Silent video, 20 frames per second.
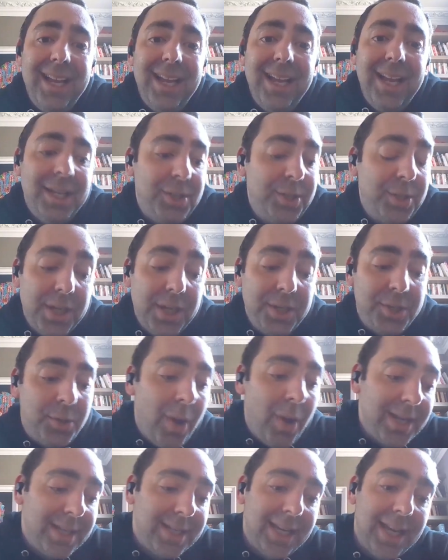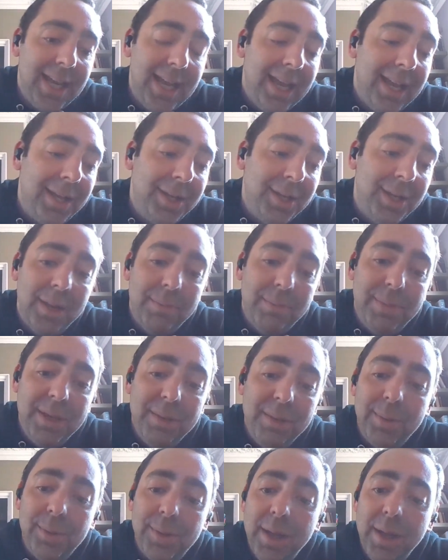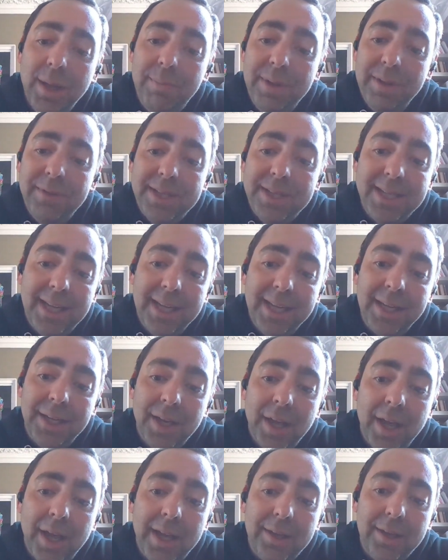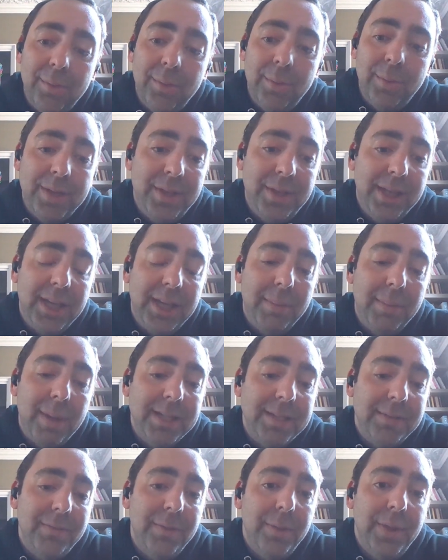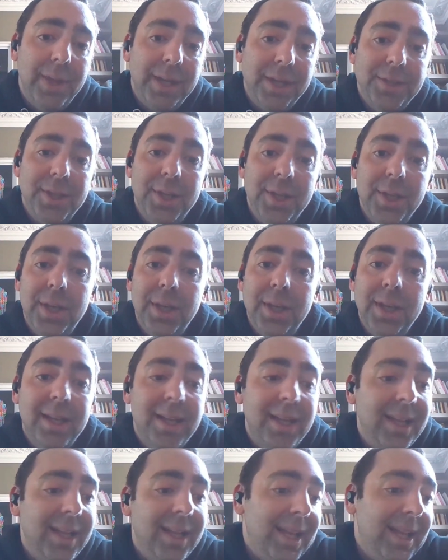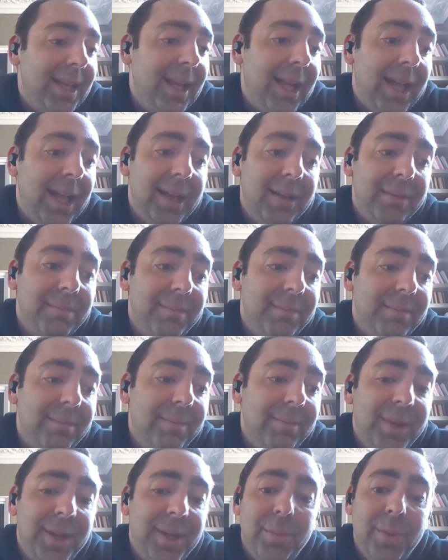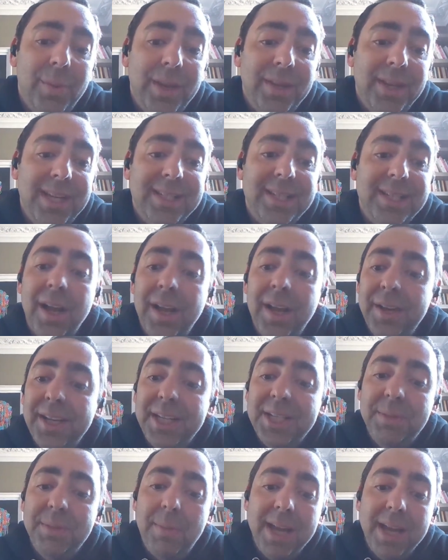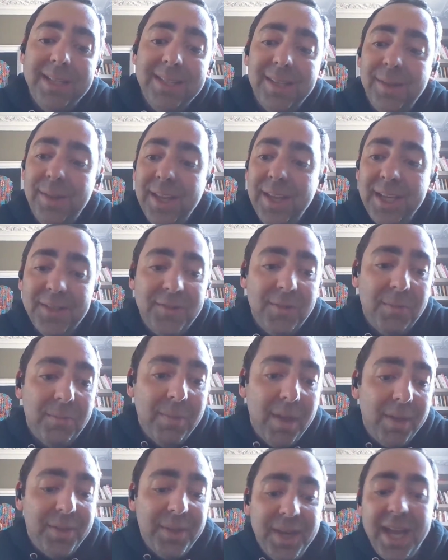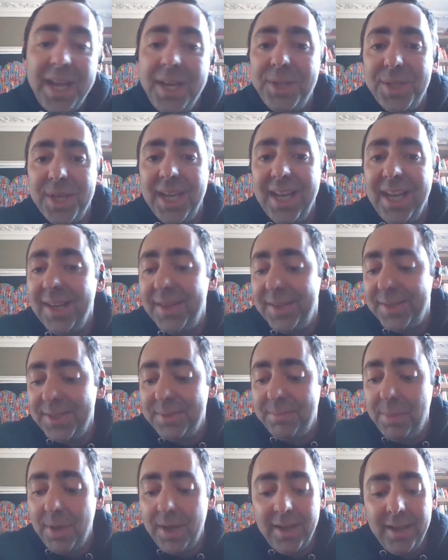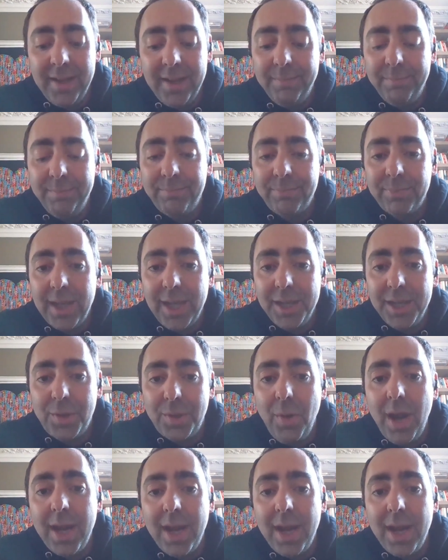It's it's great to hear you know people that are pivoting and like we're thinking about different things to do. Um, you know when these unexpected things from Mother Nature hit us, but um, it's great.